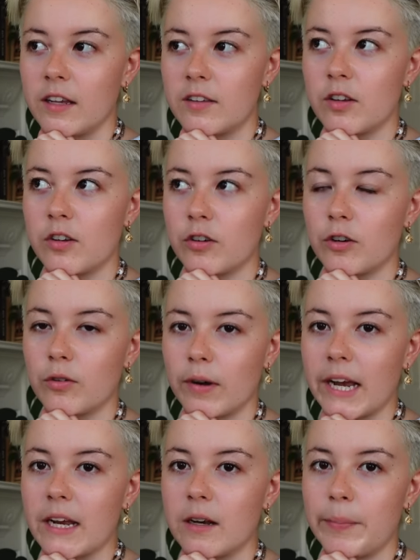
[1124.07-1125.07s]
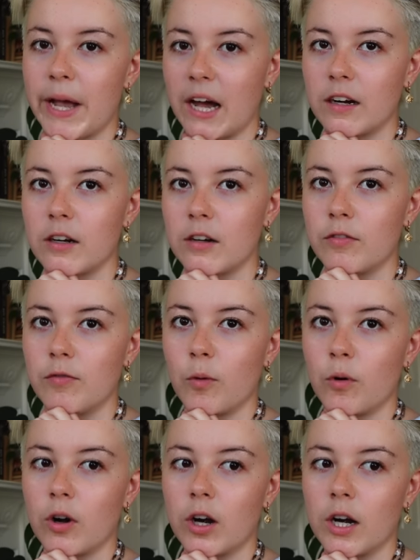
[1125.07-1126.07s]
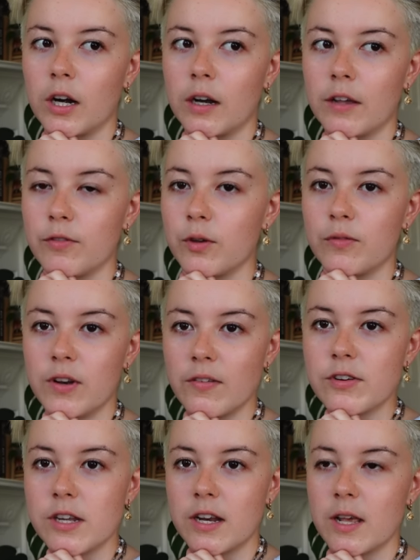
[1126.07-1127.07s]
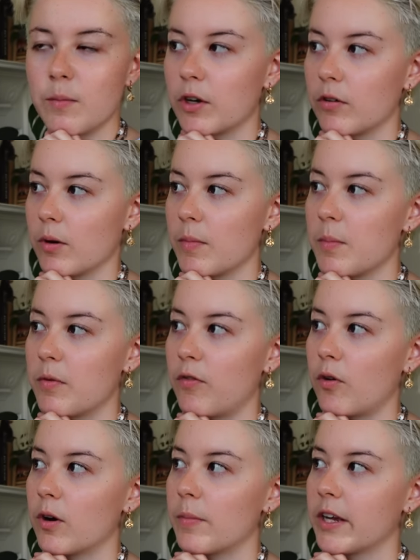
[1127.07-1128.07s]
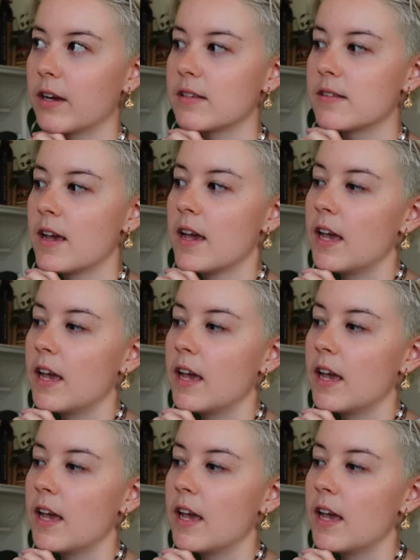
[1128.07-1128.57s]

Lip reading: It's such a great pattern for if you've never done amigurumi before, because